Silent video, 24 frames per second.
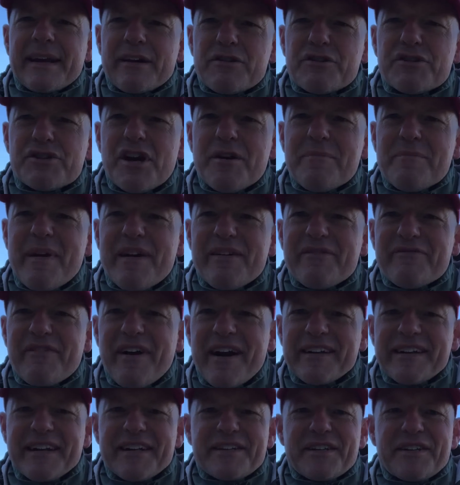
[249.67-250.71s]
Now, some may
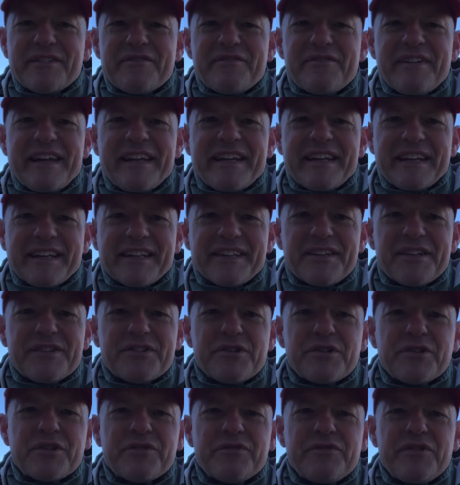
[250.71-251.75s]
find it convenient
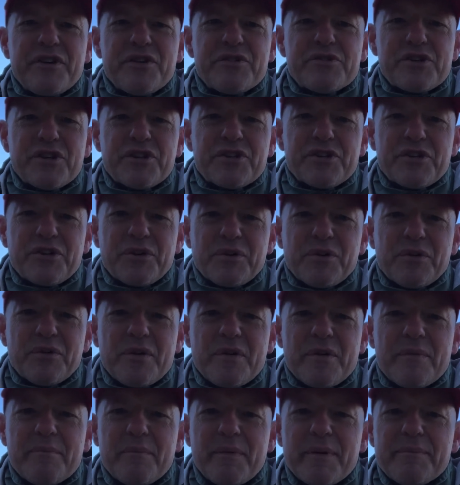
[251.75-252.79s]
to confuse the two,
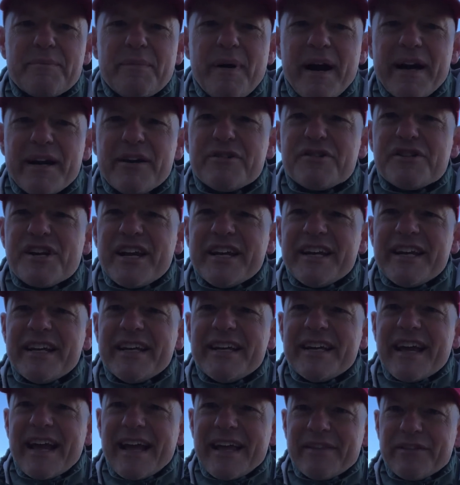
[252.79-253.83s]
but
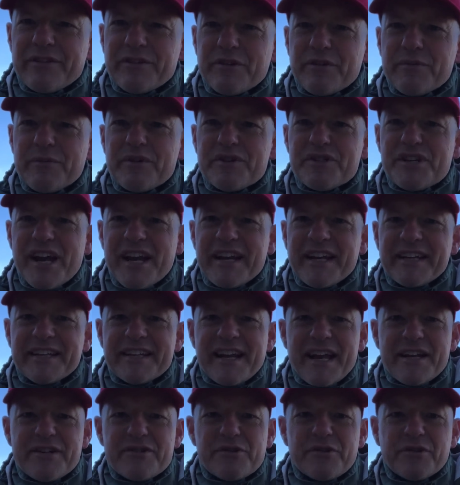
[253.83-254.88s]
biogenic and thermogenic
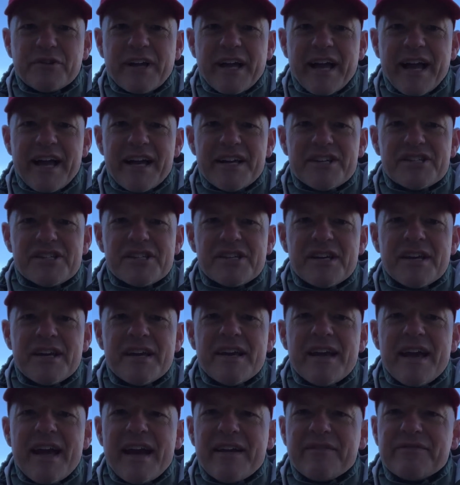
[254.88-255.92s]
natural gas
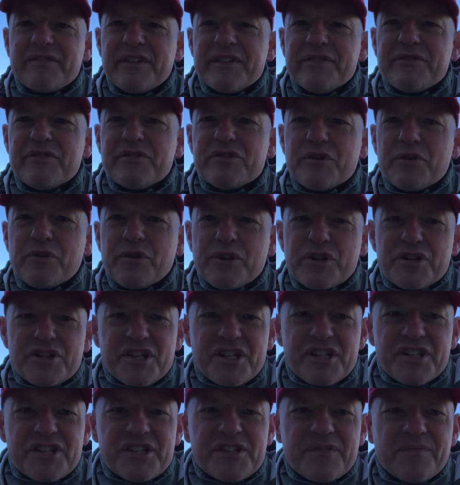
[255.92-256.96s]
have different
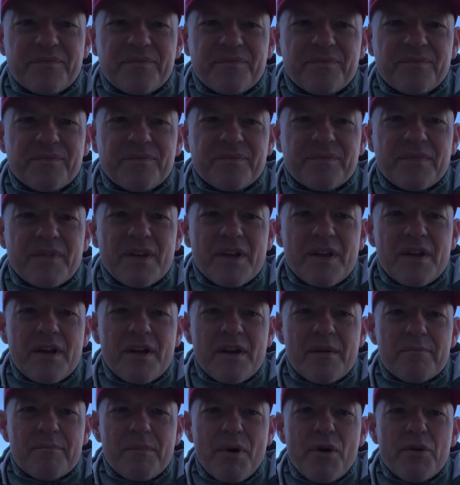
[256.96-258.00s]
origins.
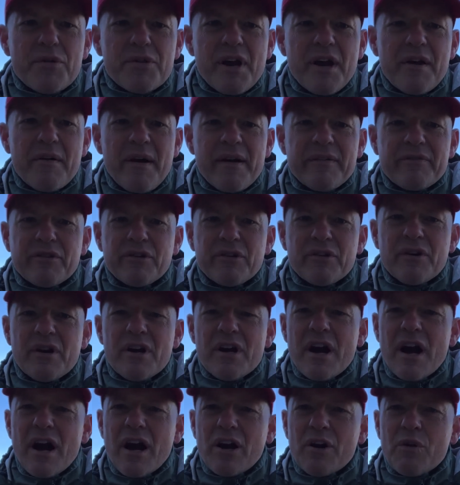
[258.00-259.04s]
Both,
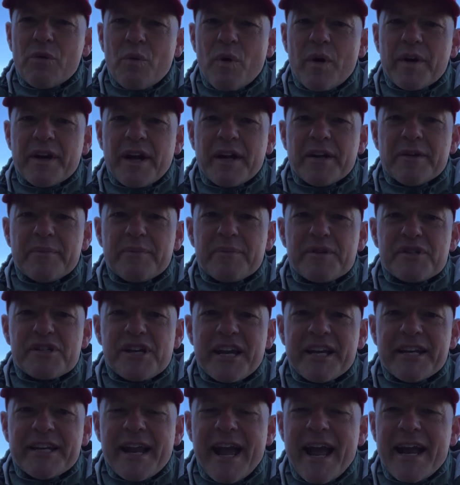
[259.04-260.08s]
however, are
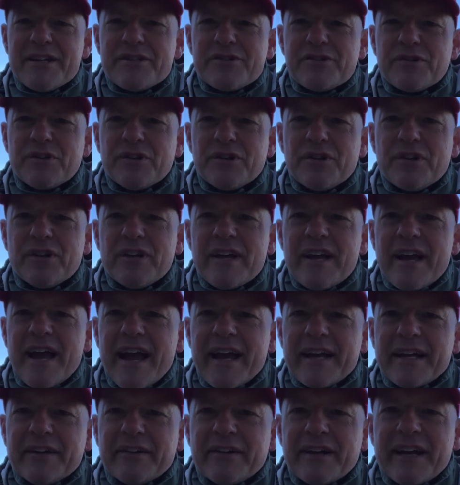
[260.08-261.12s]
100% natural
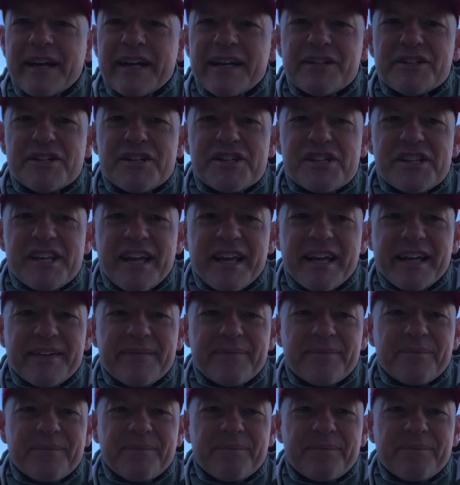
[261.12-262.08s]
and are here to stay.